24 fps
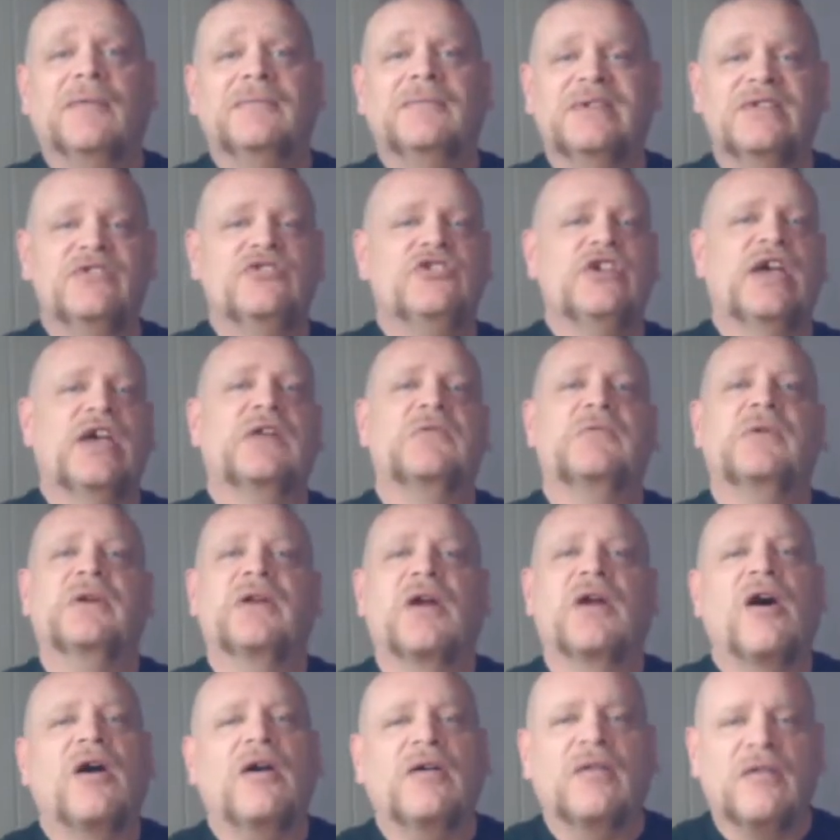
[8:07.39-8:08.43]

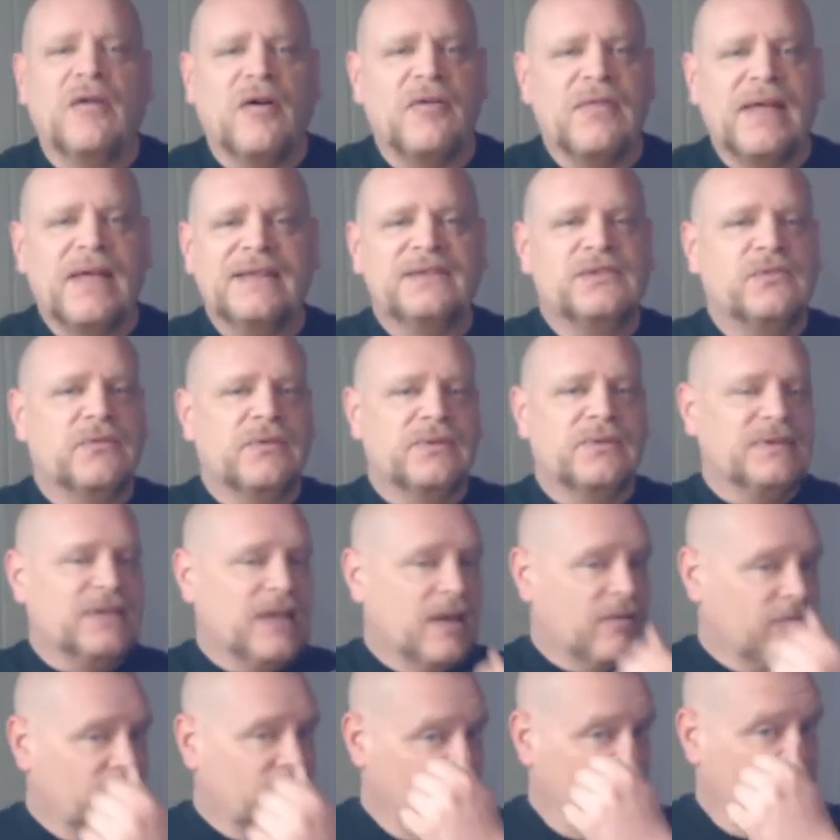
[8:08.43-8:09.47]
Degenerate art, all that sort of
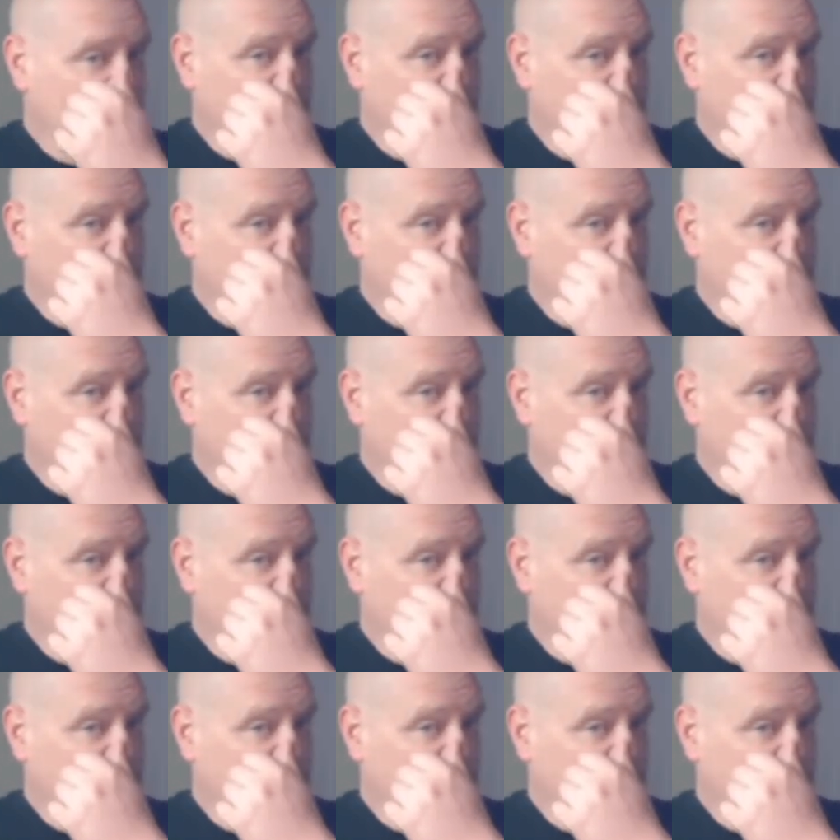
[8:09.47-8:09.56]
stuff.